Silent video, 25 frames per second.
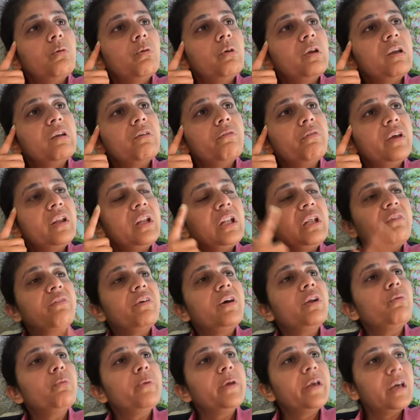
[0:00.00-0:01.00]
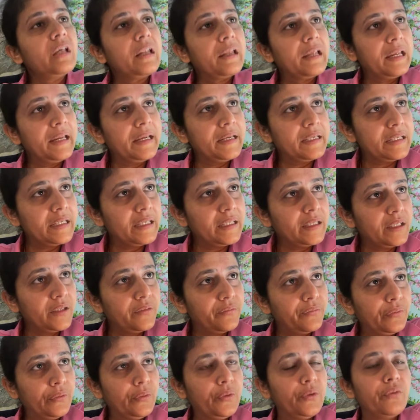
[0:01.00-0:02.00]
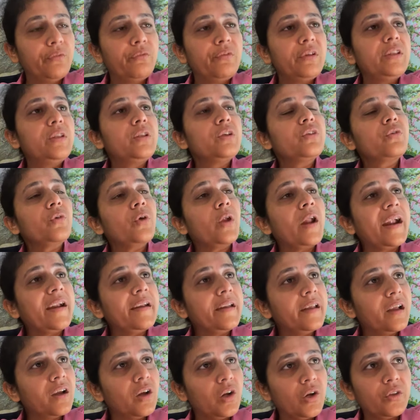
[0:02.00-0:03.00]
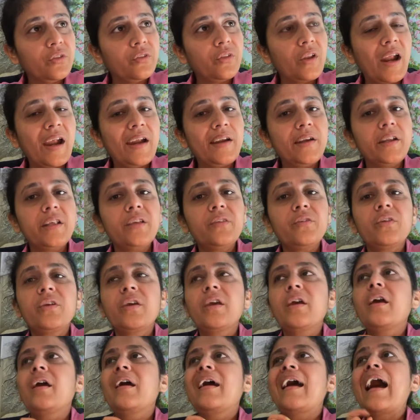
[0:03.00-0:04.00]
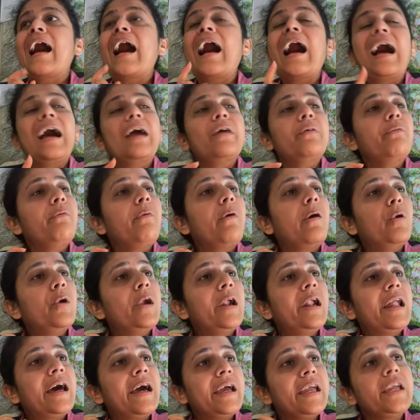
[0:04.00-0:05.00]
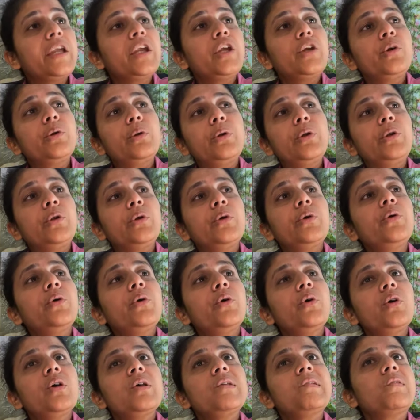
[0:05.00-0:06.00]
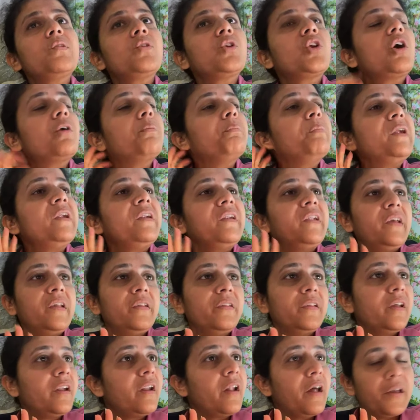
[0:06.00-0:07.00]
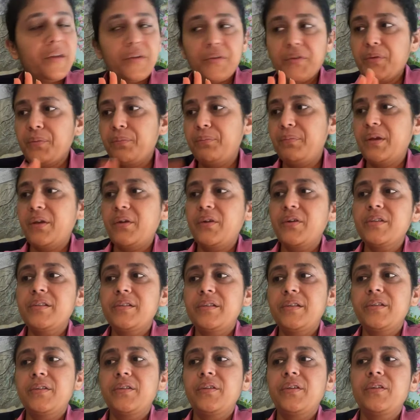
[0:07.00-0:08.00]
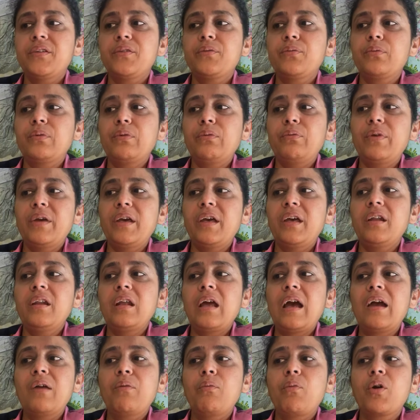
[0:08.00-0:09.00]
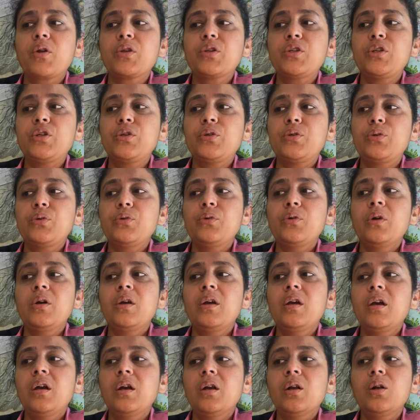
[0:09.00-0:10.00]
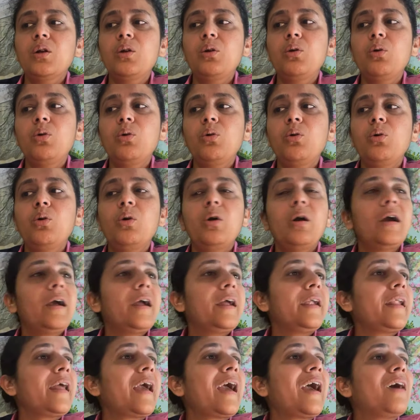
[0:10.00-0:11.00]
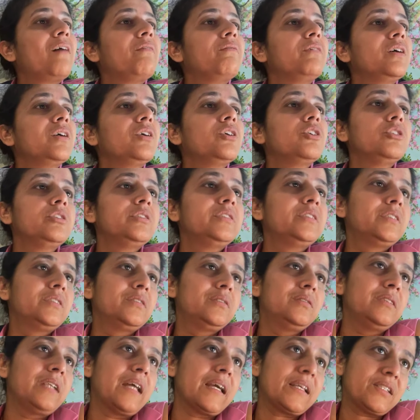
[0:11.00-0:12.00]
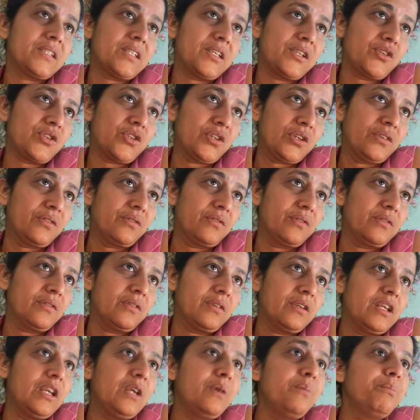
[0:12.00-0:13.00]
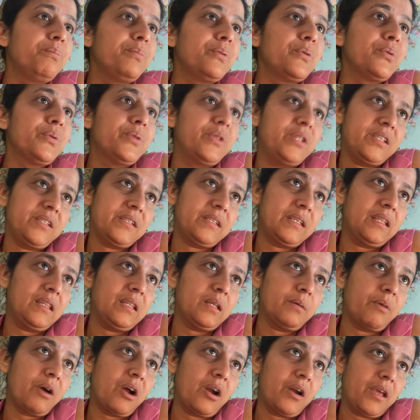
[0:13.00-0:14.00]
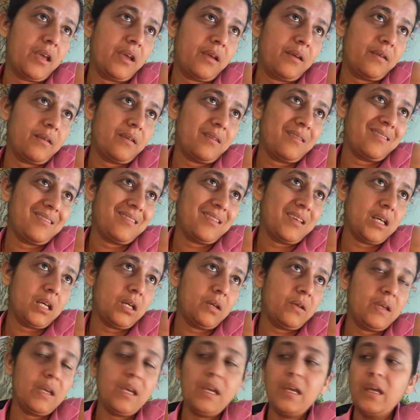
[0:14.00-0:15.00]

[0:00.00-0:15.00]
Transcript: whenever we are eating the food with the psoriatic arthritis, I would like you to stop eating the rice, because this is where I want you to go and have a good digestion. Improve this in the body. Okay?